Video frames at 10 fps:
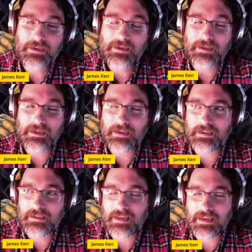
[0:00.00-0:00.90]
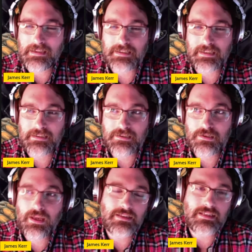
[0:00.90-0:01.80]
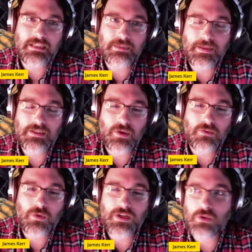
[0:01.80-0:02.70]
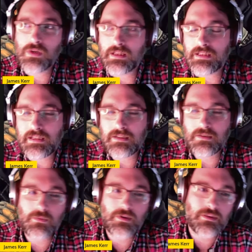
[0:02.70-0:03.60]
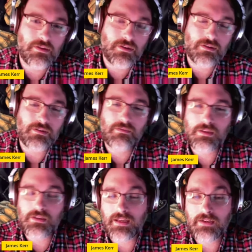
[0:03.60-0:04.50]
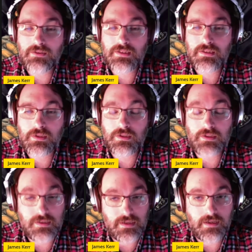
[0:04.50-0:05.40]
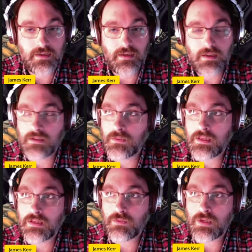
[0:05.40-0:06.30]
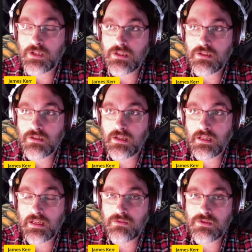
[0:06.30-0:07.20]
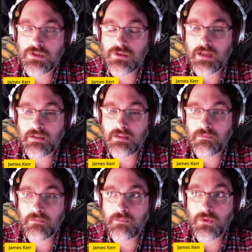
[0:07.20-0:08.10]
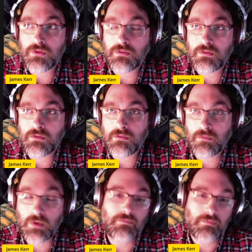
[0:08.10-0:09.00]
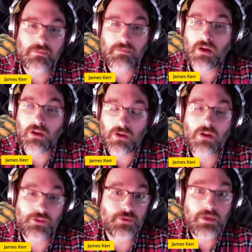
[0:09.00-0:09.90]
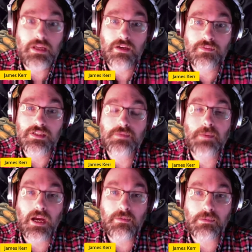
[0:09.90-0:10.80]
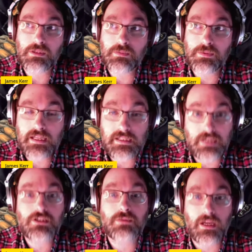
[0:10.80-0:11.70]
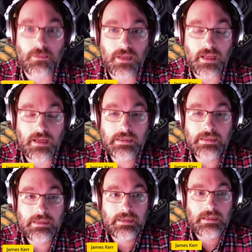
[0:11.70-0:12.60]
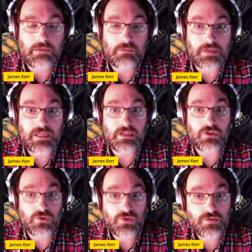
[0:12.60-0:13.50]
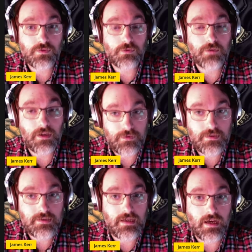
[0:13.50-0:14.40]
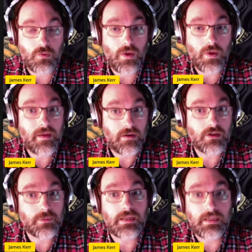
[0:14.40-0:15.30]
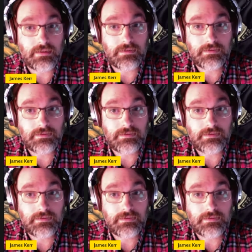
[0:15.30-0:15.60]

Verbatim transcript: uh, and uh, so yeah, it depends how, where you want to lean with your with your layouts and with your design and with the information that you're calling out to try and both well all, all three of inspire people to play, teach them how to play, and be a useful reference guide when they are playing.